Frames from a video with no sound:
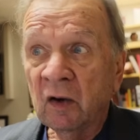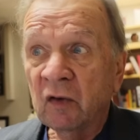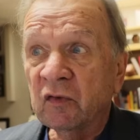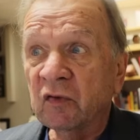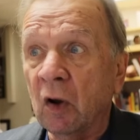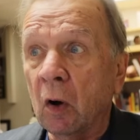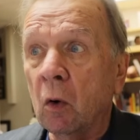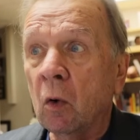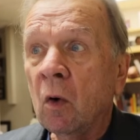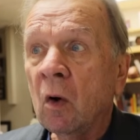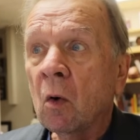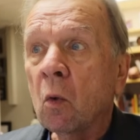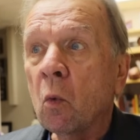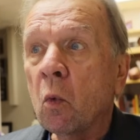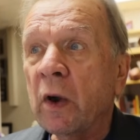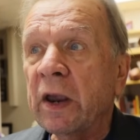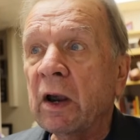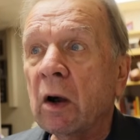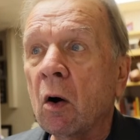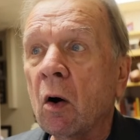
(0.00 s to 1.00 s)
So
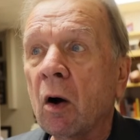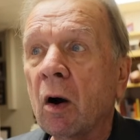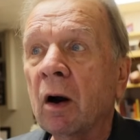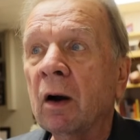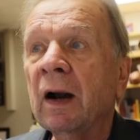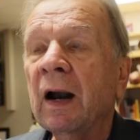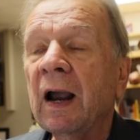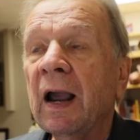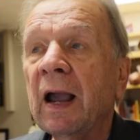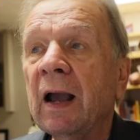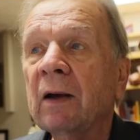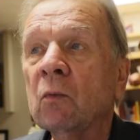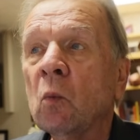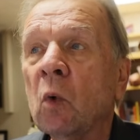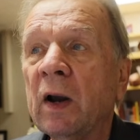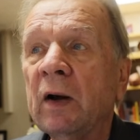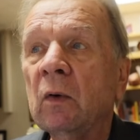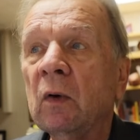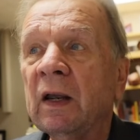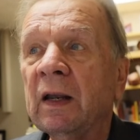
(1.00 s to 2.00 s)
we are
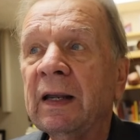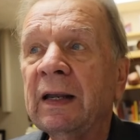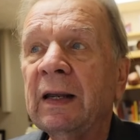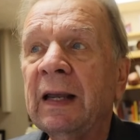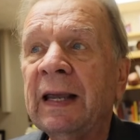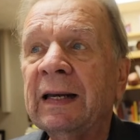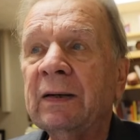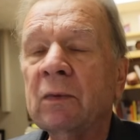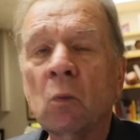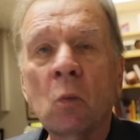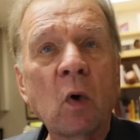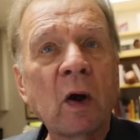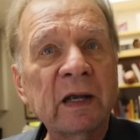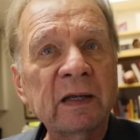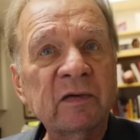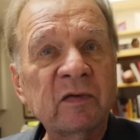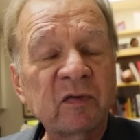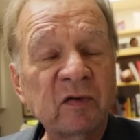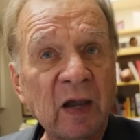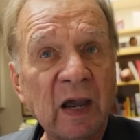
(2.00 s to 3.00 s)
when it what
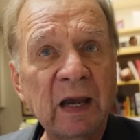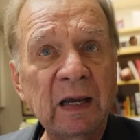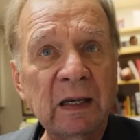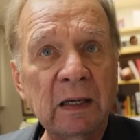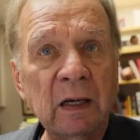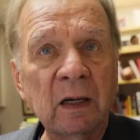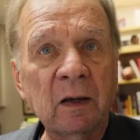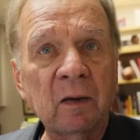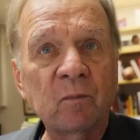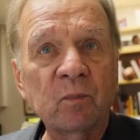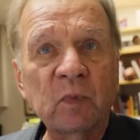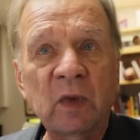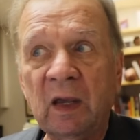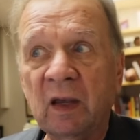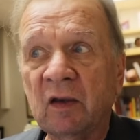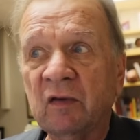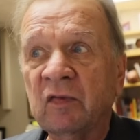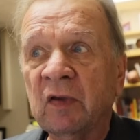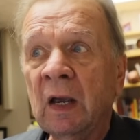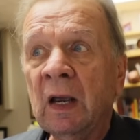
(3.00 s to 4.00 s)
it's saying
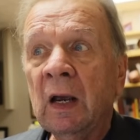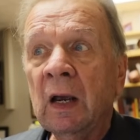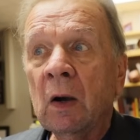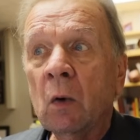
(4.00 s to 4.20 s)
is